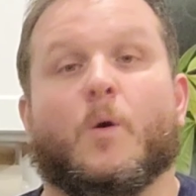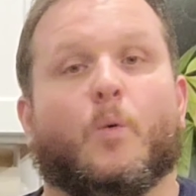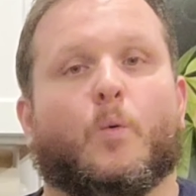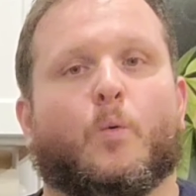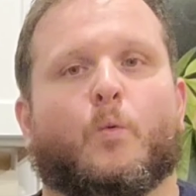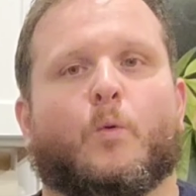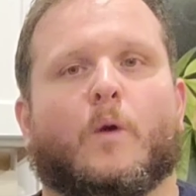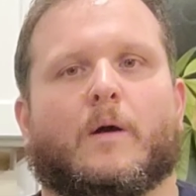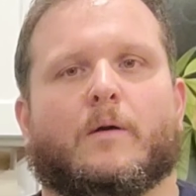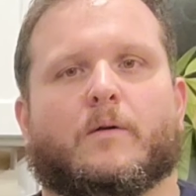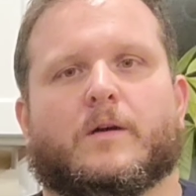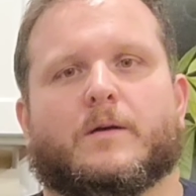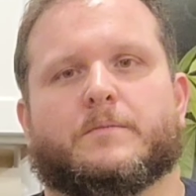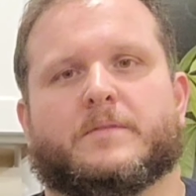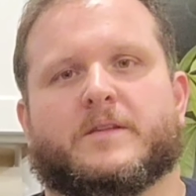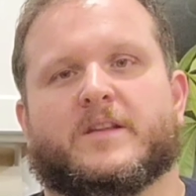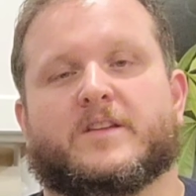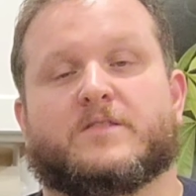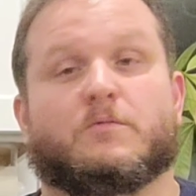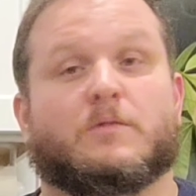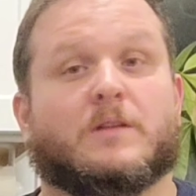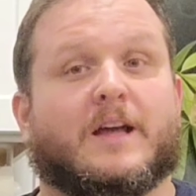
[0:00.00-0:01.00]
Welcome
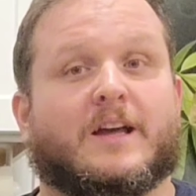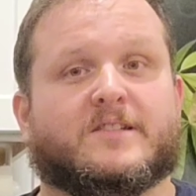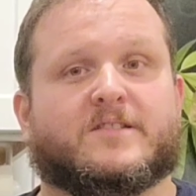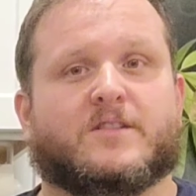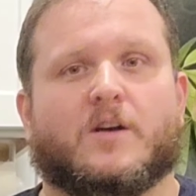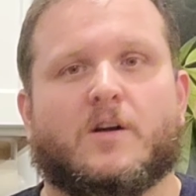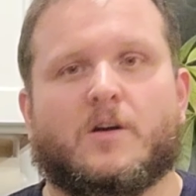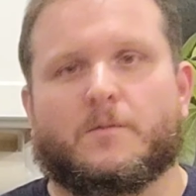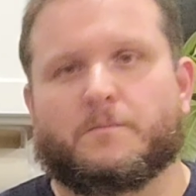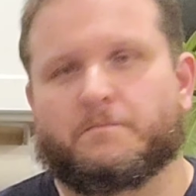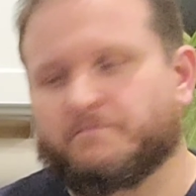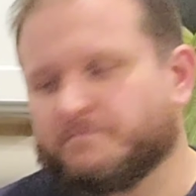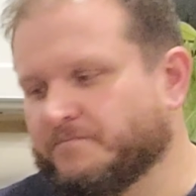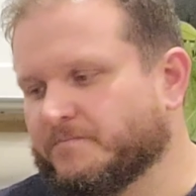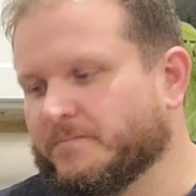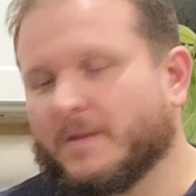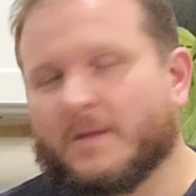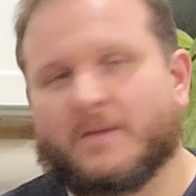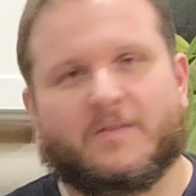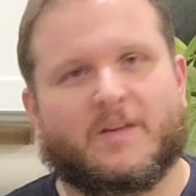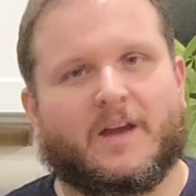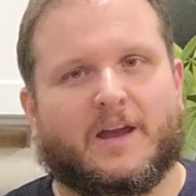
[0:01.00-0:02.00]
to this one last call.
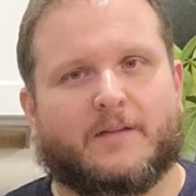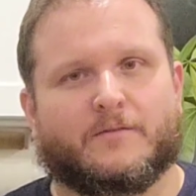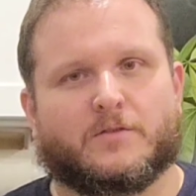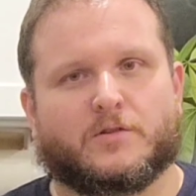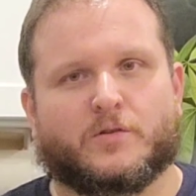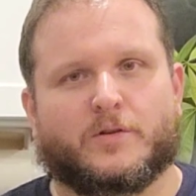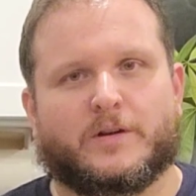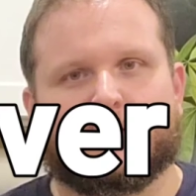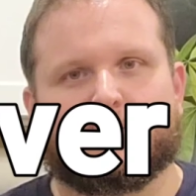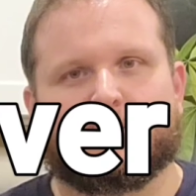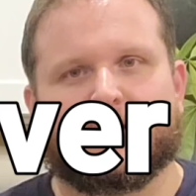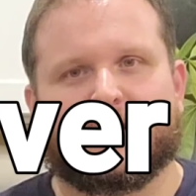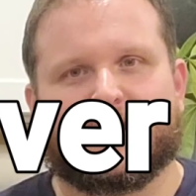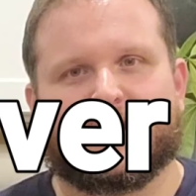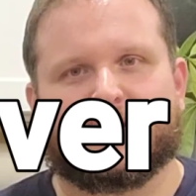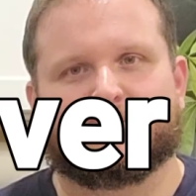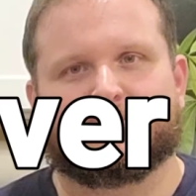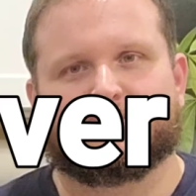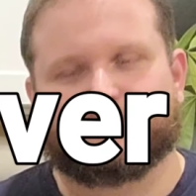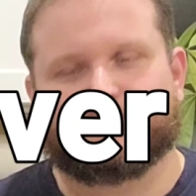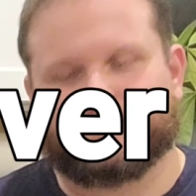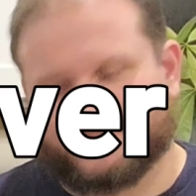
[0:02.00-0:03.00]
Thank you for joining me
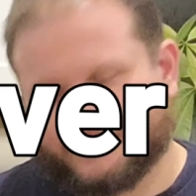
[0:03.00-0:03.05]
again.